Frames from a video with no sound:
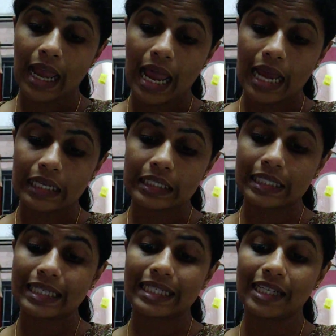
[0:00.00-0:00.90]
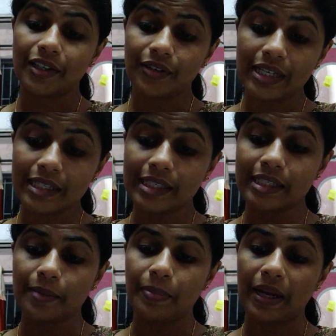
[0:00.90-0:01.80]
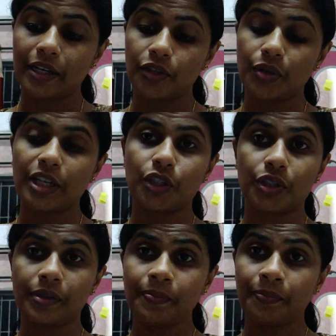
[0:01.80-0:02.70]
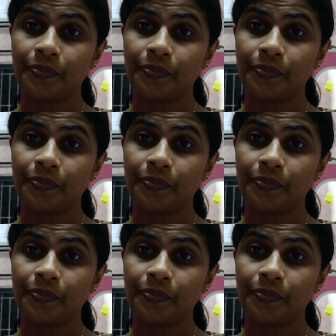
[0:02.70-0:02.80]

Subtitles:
and it increases the penetration.